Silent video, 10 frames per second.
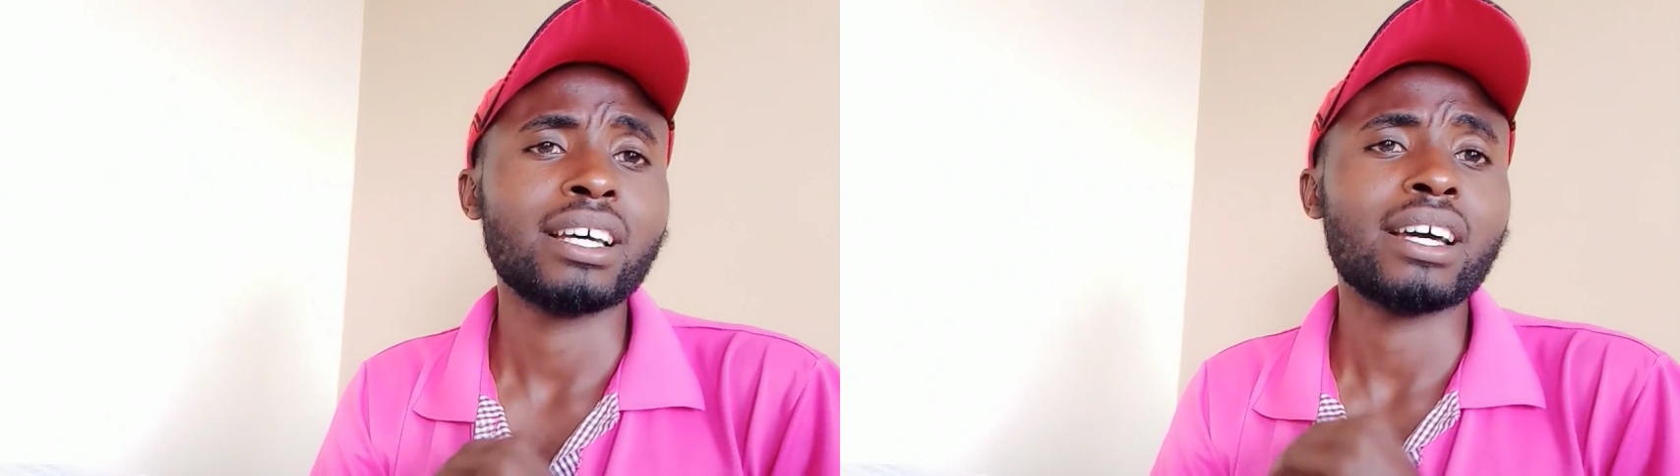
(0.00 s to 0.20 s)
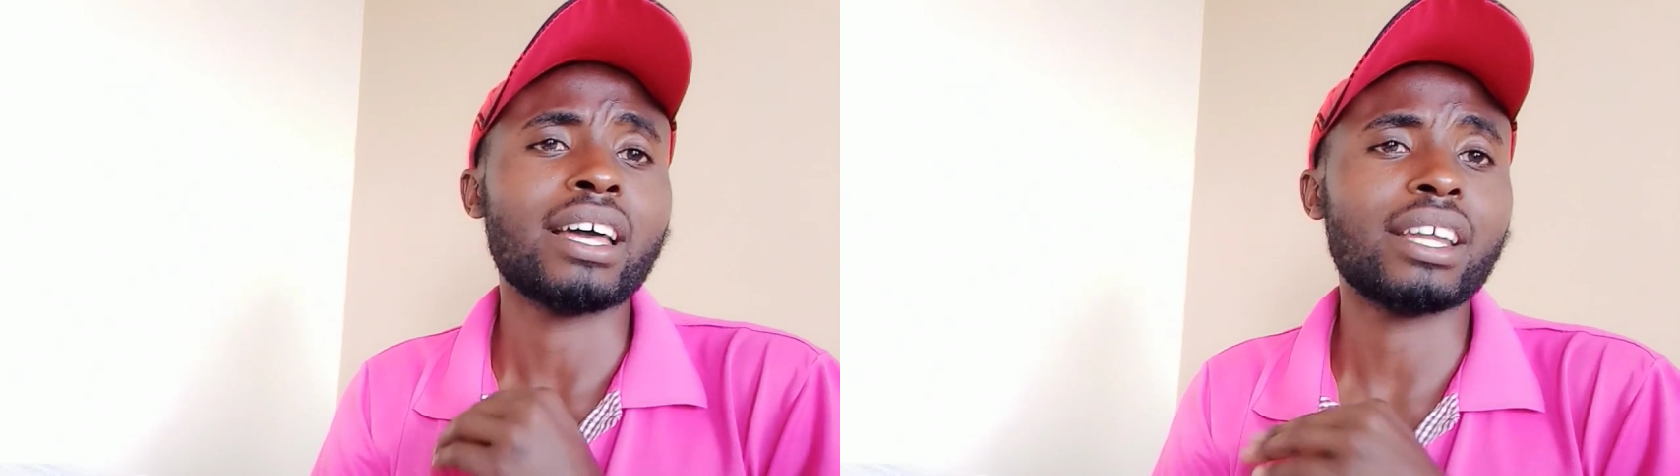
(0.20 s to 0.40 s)

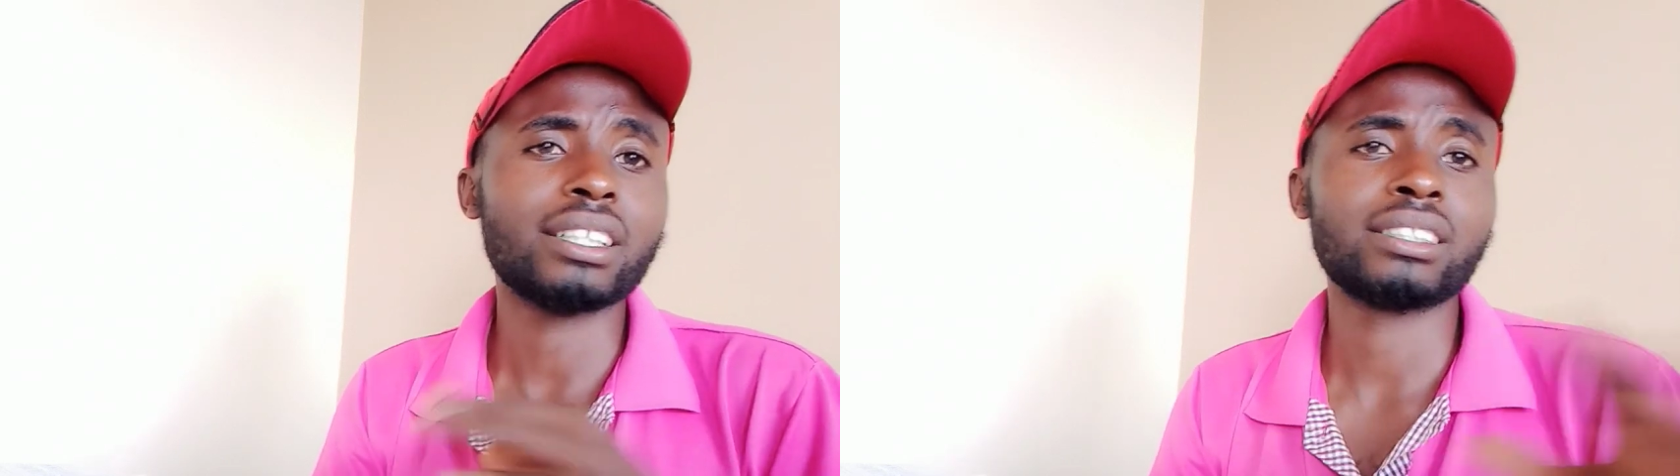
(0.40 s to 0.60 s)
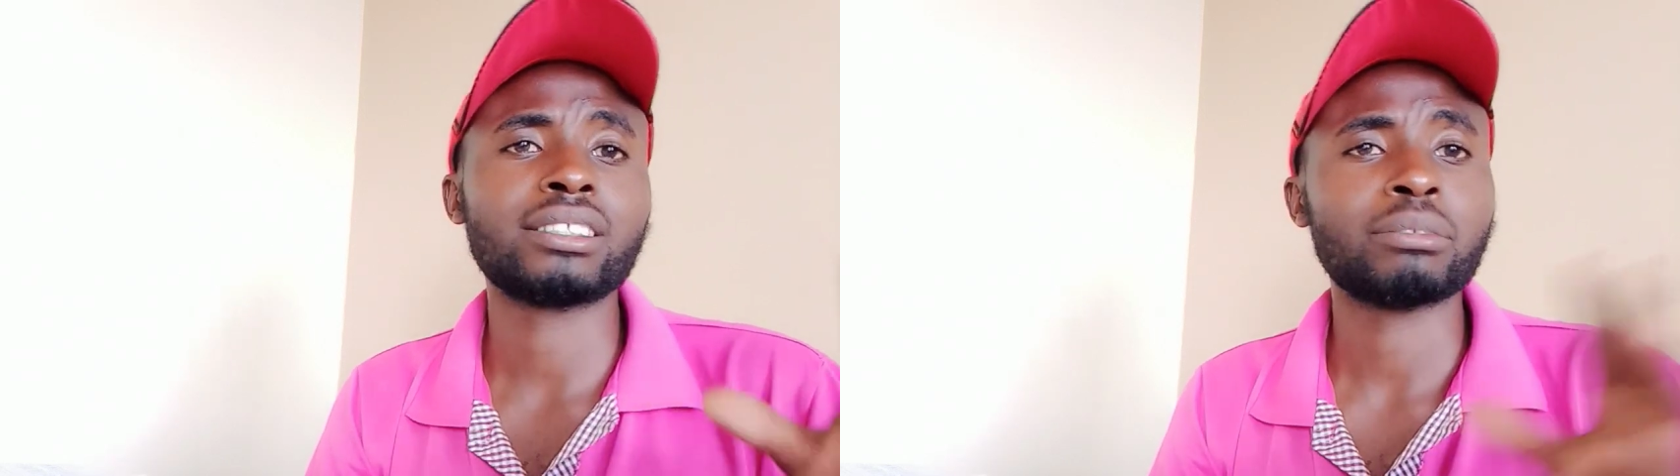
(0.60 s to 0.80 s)
and that
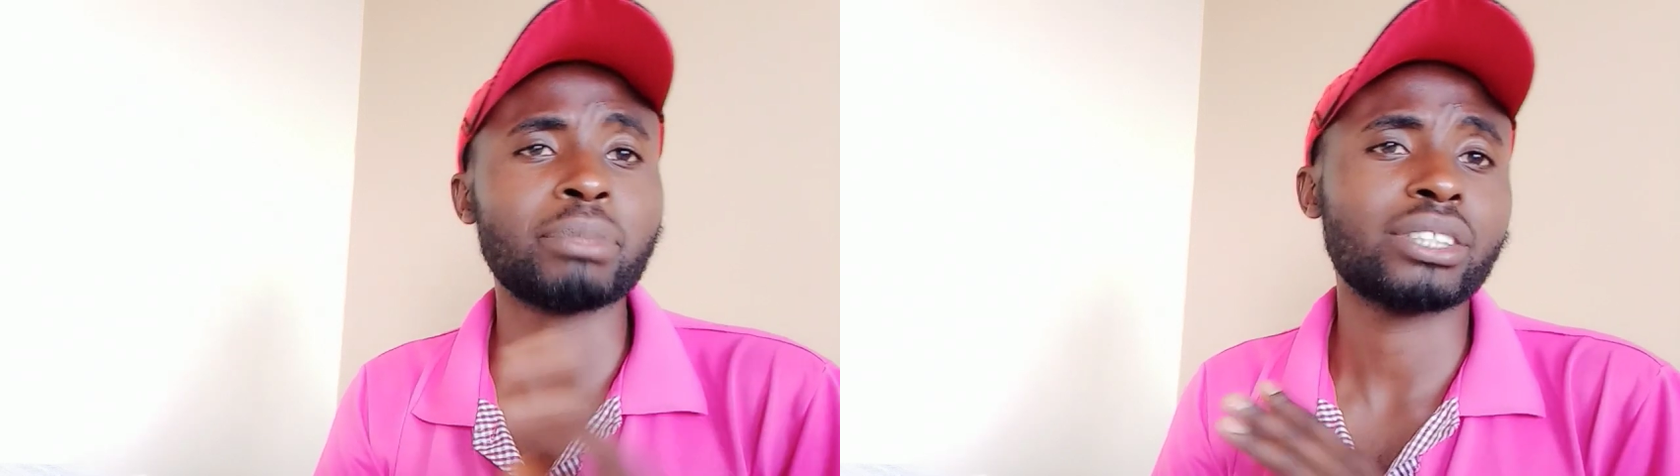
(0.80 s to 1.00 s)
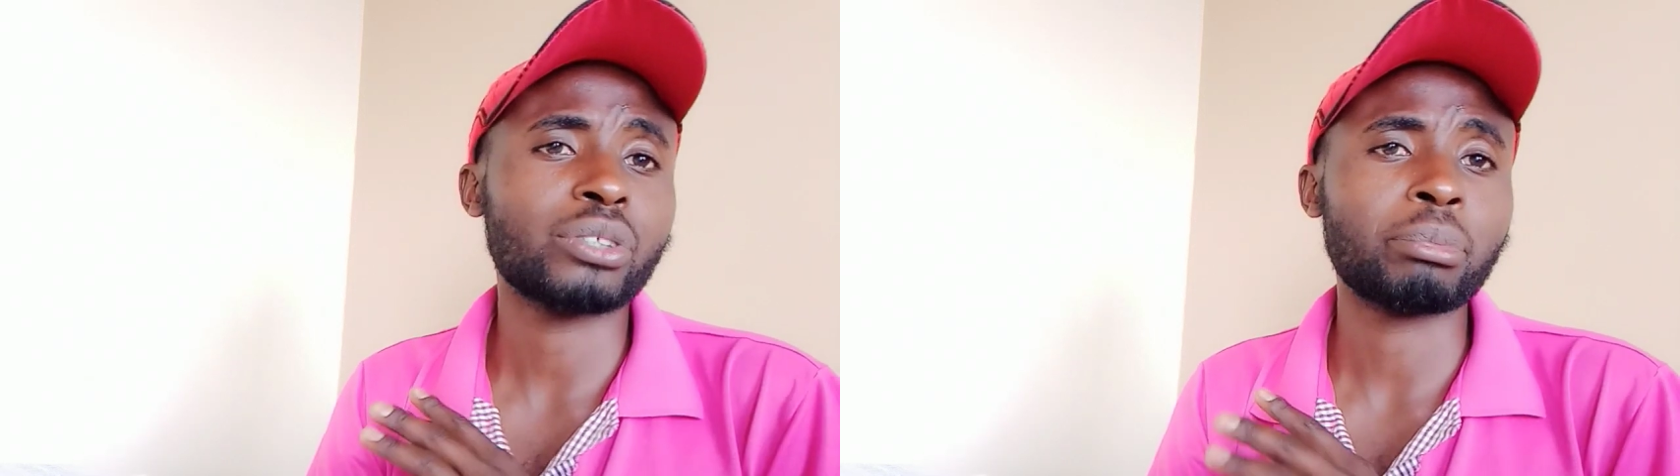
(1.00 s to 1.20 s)
is
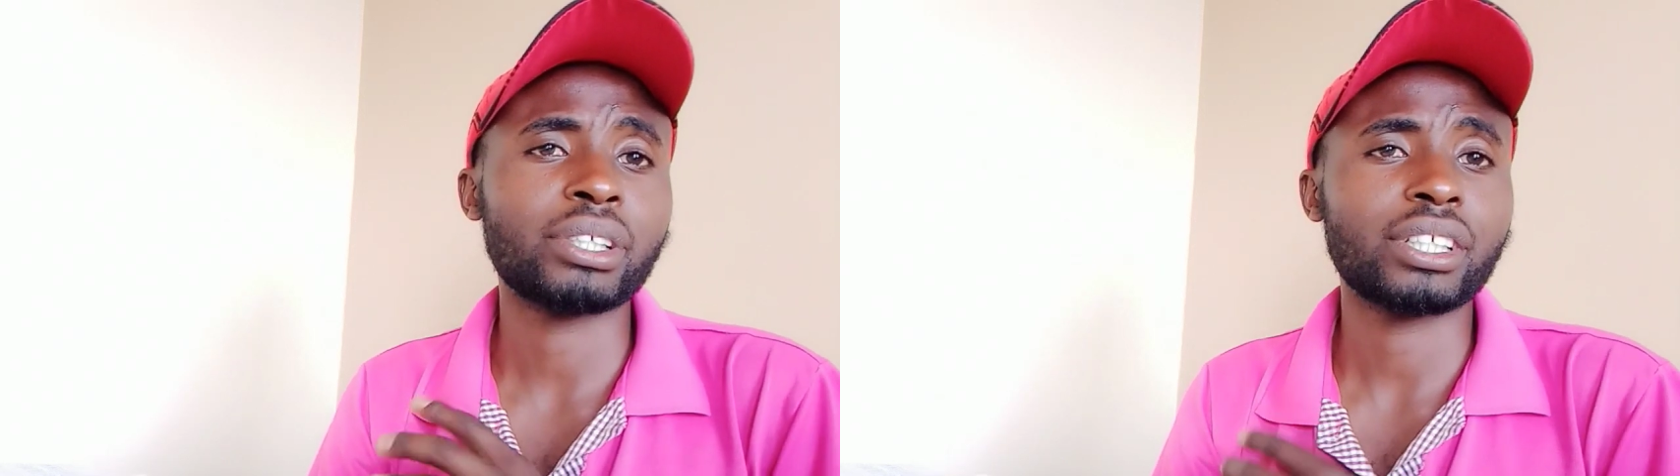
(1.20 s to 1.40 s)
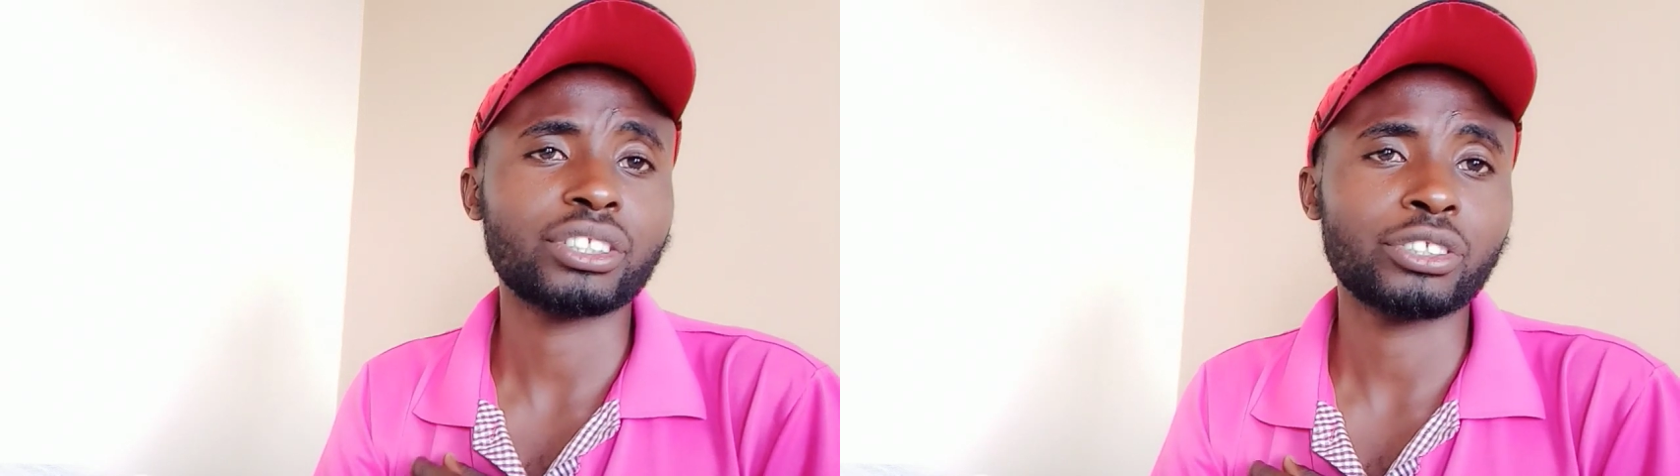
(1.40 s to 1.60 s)
basic
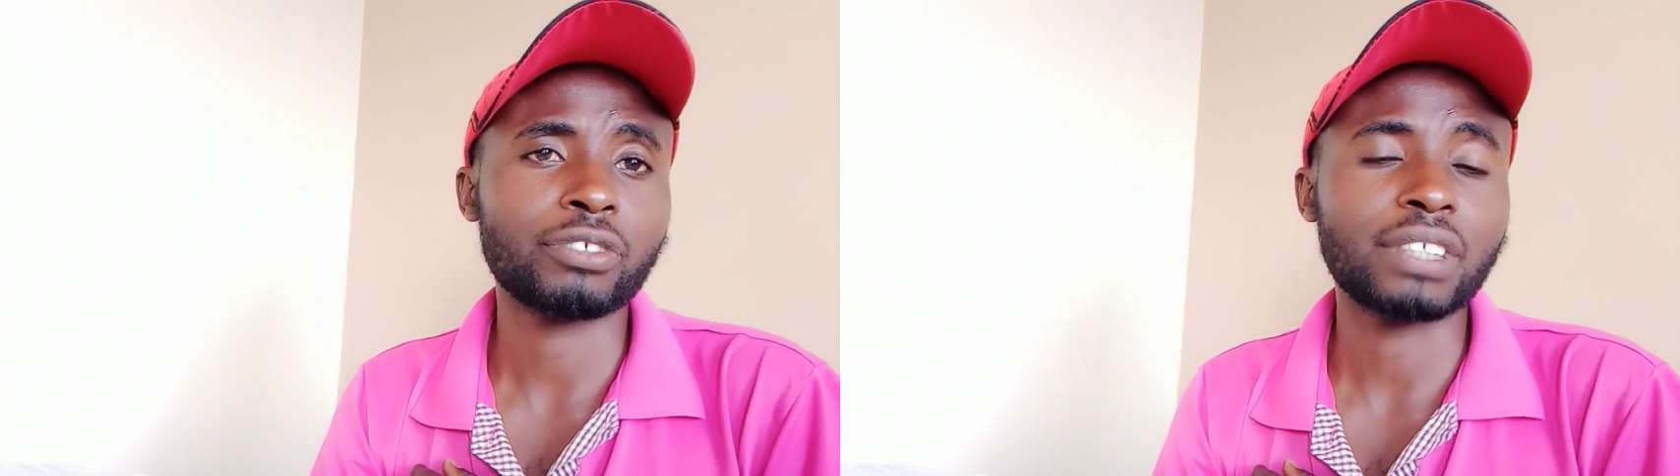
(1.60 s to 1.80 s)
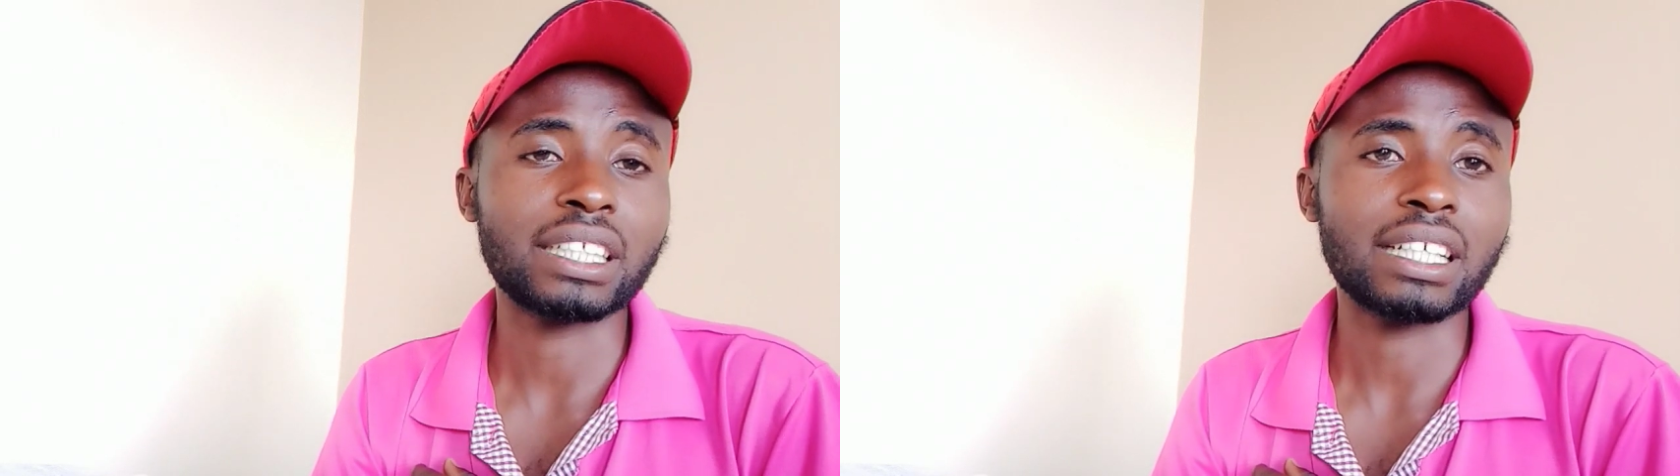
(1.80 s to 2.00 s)
application of
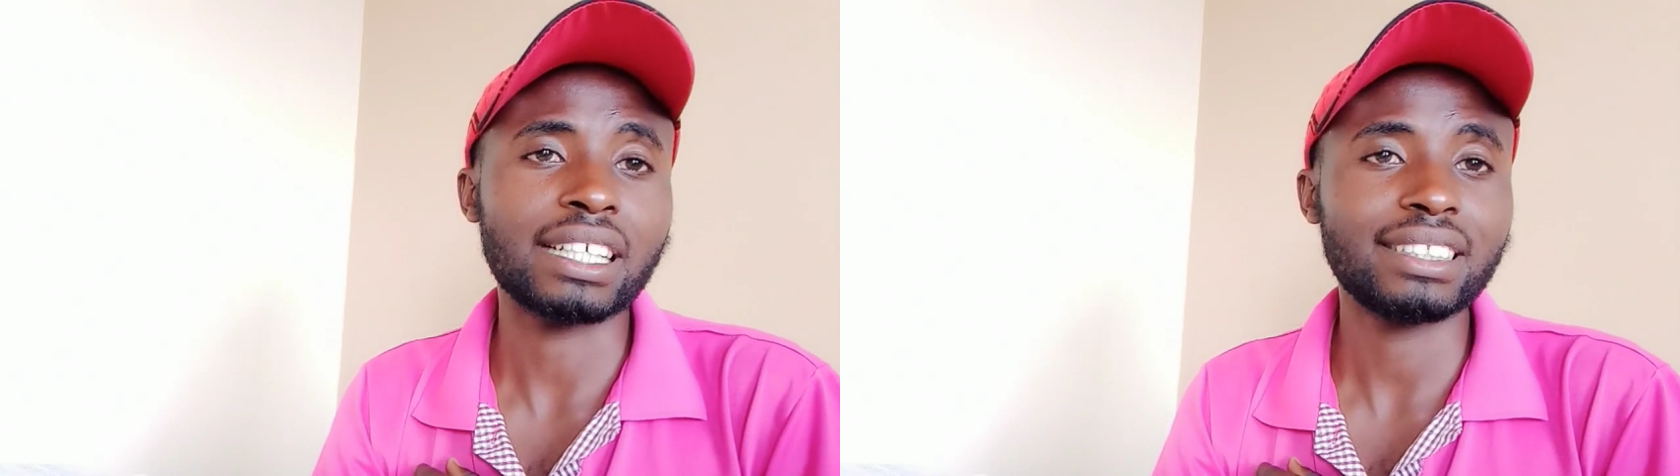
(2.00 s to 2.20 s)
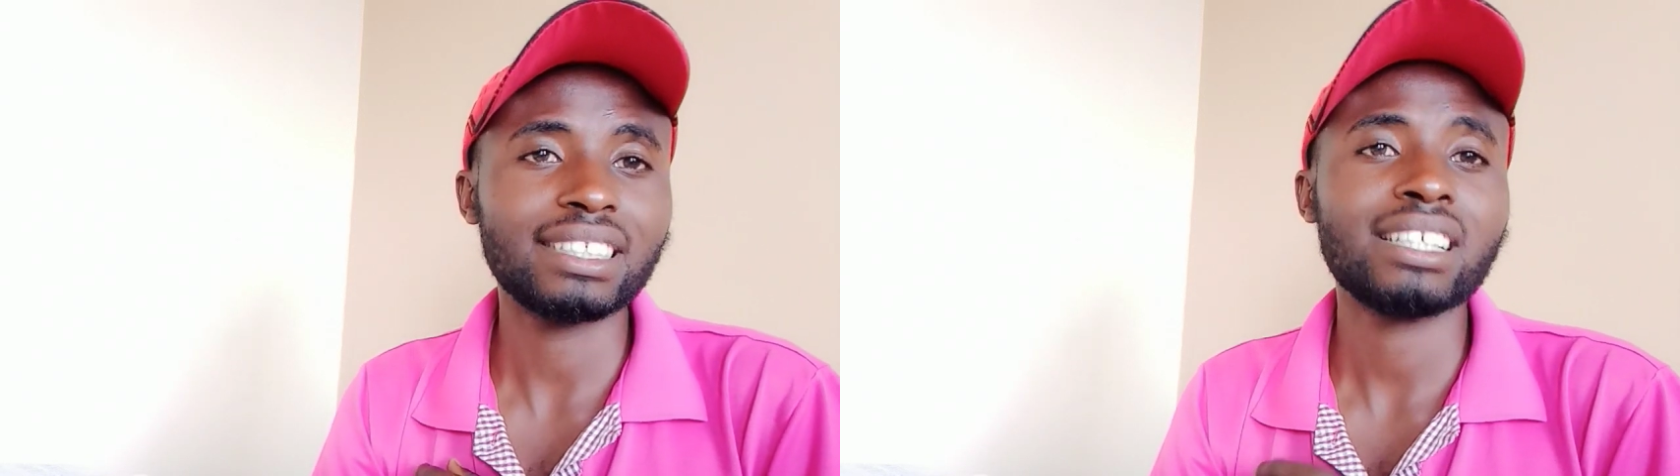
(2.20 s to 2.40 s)

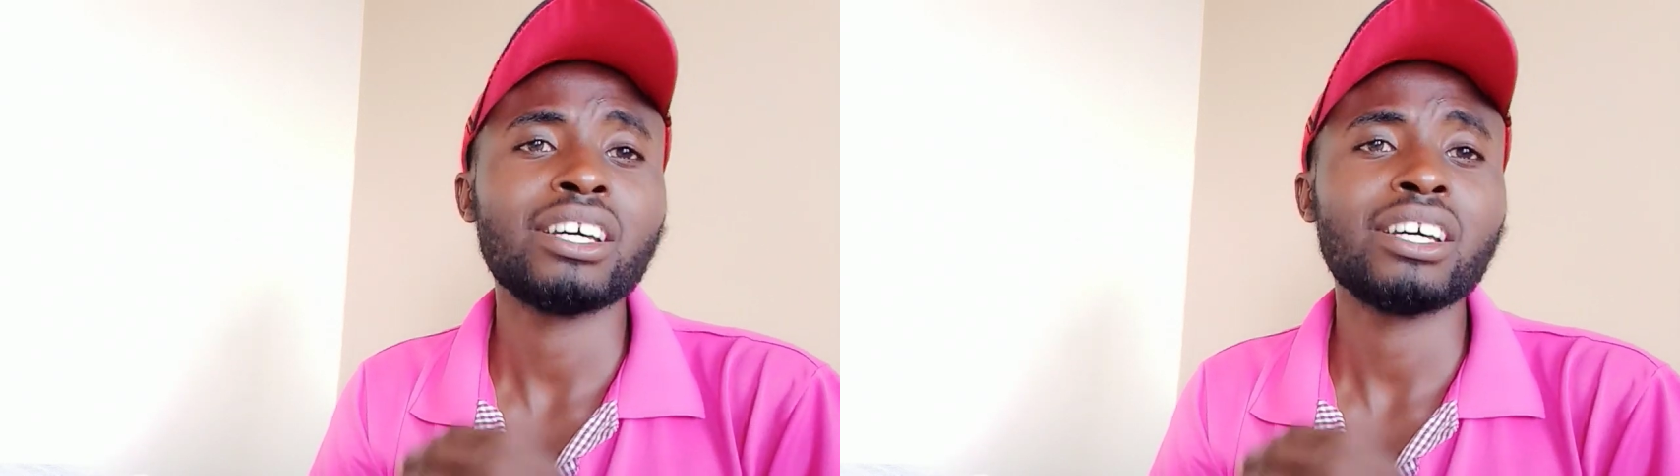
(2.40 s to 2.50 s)
fertilizer.